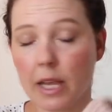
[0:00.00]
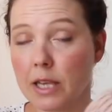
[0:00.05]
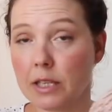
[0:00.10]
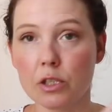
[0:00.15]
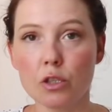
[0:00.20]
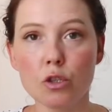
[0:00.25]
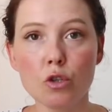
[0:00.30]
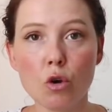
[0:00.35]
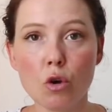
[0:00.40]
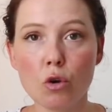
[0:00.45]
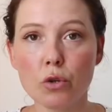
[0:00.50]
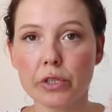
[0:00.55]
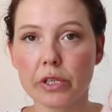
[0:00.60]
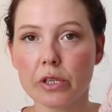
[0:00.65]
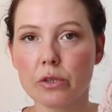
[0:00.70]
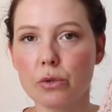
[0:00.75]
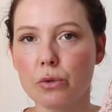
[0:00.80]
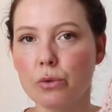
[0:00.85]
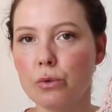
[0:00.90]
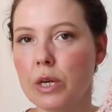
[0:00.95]
It's not
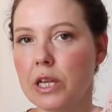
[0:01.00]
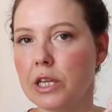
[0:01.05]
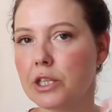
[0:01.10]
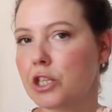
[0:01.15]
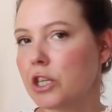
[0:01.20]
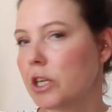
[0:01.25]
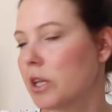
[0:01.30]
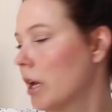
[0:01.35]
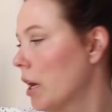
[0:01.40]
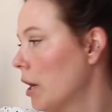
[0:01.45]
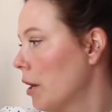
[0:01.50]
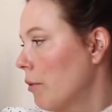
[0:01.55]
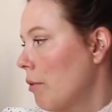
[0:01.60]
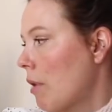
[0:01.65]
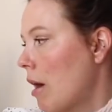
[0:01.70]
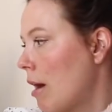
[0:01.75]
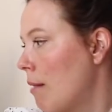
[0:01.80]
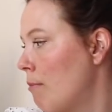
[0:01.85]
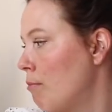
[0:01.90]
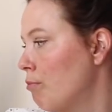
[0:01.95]
at all itchy
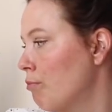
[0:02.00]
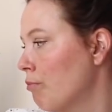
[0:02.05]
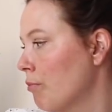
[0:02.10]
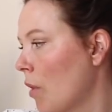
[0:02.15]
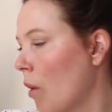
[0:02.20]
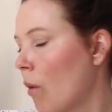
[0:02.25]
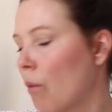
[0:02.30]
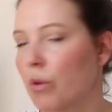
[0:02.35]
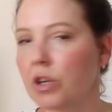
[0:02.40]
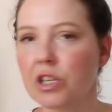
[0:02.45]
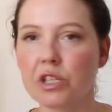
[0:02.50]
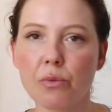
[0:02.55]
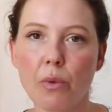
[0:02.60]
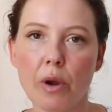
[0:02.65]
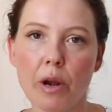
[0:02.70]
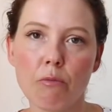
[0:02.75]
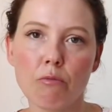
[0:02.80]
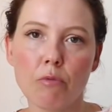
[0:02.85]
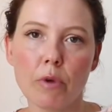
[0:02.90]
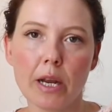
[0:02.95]
though, which is
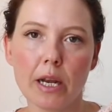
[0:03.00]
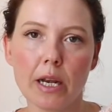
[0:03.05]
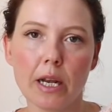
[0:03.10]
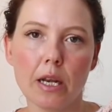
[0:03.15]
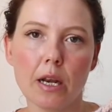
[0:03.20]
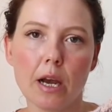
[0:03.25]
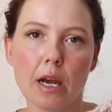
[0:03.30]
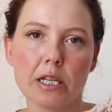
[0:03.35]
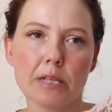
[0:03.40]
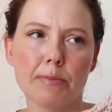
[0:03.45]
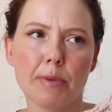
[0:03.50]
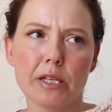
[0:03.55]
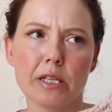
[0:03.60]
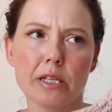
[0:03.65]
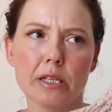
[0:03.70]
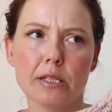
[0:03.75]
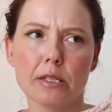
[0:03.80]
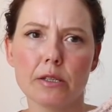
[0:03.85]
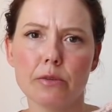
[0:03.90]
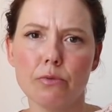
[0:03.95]
what I really liked about
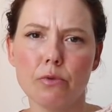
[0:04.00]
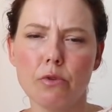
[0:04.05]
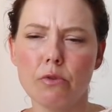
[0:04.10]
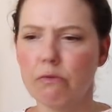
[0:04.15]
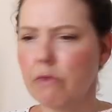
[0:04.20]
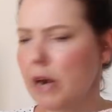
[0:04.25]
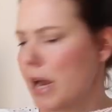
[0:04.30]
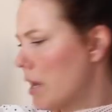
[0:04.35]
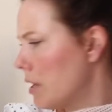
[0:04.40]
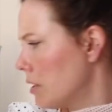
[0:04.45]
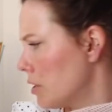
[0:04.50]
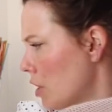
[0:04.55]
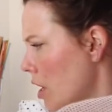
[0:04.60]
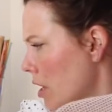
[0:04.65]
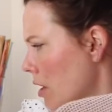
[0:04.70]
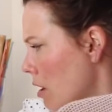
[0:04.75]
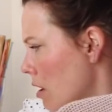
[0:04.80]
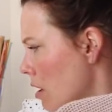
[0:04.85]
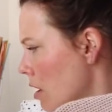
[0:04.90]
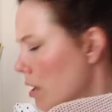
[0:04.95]
it. It's the Wool Rich.
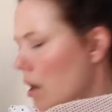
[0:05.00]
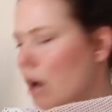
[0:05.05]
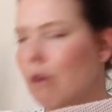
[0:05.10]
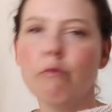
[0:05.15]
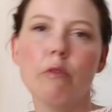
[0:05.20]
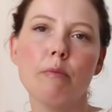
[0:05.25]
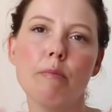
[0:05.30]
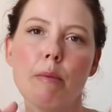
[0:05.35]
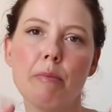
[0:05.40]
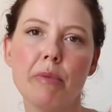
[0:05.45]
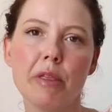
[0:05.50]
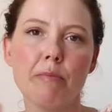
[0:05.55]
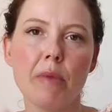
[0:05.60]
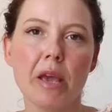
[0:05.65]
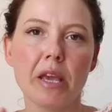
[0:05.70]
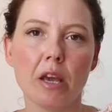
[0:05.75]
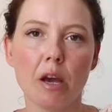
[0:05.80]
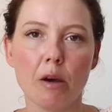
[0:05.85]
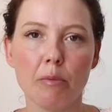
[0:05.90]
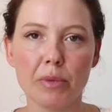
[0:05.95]
I can't remember the
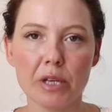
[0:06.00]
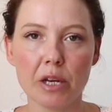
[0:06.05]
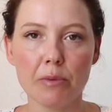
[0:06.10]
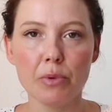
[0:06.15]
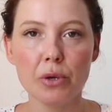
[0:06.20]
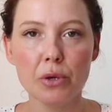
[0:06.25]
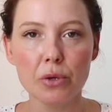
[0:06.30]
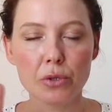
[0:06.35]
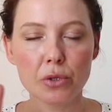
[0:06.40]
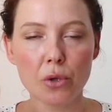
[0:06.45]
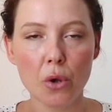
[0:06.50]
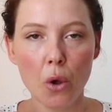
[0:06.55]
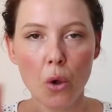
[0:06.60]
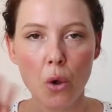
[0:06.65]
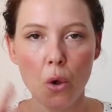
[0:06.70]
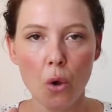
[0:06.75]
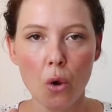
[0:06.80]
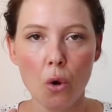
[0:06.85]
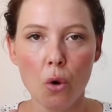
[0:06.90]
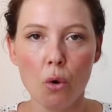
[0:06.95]
makeup, but I'll put
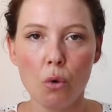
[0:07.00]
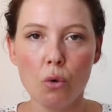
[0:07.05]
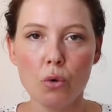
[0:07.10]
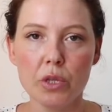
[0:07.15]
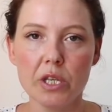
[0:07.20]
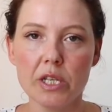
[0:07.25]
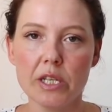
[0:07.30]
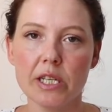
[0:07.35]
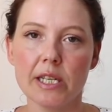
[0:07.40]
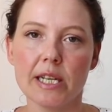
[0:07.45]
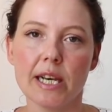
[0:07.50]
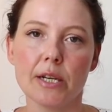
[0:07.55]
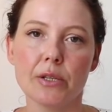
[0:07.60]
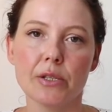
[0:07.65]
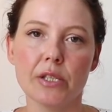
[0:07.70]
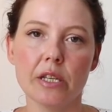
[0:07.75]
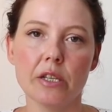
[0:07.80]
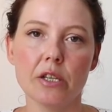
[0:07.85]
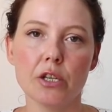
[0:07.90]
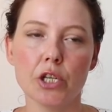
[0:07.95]
all the
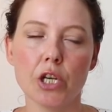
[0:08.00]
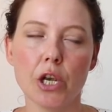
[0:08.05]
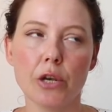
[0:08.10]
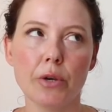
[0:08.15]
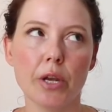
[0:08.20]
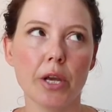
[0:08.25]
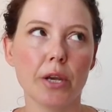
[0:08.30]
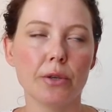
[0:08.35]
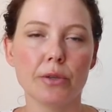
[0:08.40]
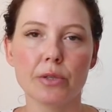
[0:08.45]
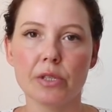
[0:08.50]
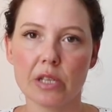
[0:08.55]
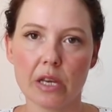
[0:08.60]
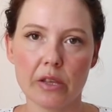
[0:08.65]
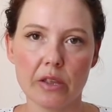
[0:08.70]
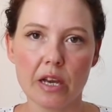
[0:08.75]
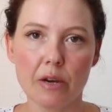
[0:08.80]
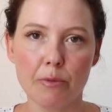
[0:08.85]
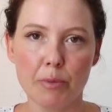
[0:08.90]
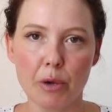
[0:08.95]
details in the show notes
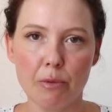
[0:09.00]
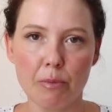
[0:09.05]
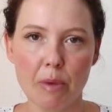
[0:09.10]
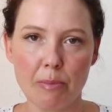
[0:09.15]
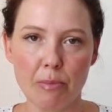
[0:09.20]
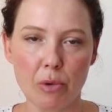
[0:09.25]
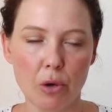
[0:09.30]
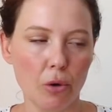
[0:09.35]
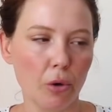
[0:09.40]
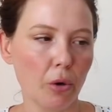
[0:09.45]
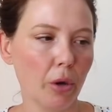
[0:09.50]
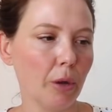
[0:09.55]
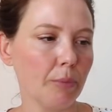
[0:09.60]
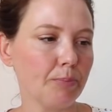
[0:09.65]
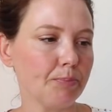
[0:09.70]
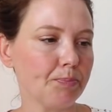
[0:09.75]
and they'll be on my blog.